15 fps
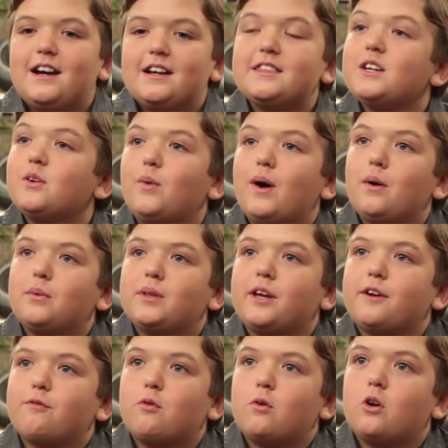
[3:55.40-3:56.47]
I think Wyatt would
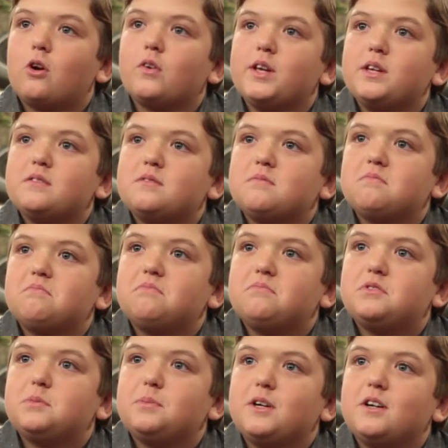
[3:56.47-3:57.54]
like a Ferrari.
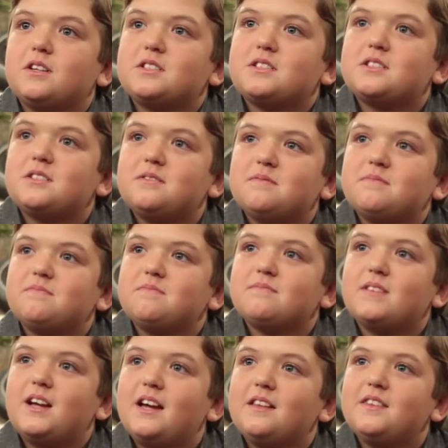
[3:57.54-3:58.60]
To be honest,
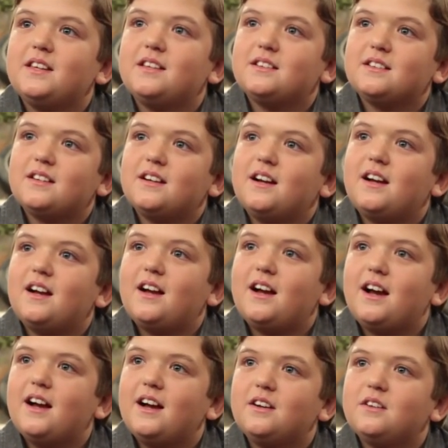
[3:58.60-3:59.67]
I think
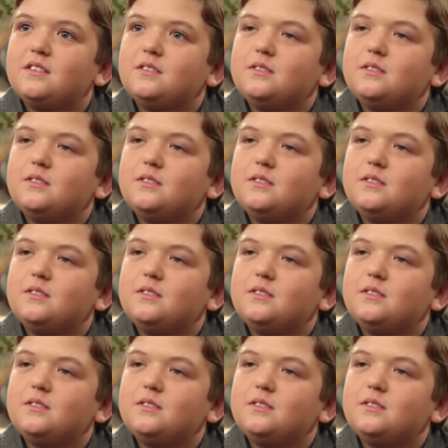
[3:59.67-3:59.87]
Ferrari. Ooh.